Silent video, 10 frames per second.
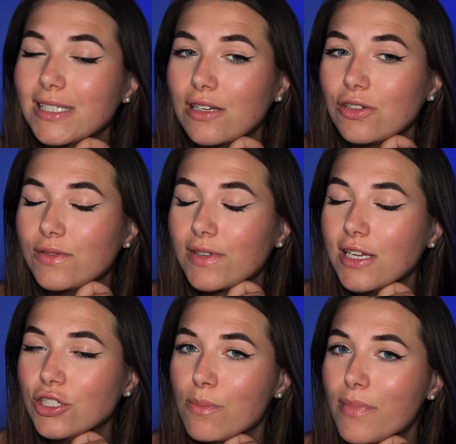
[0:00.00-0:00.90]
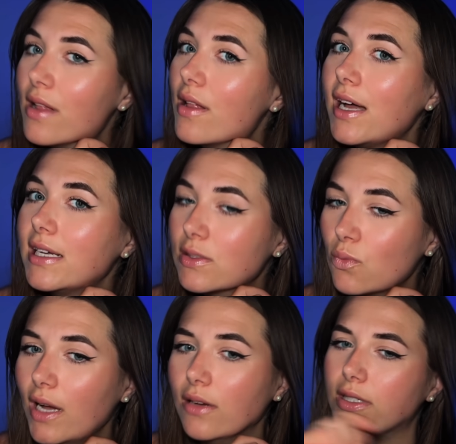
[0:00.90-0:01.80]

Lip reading: that notification bell as well.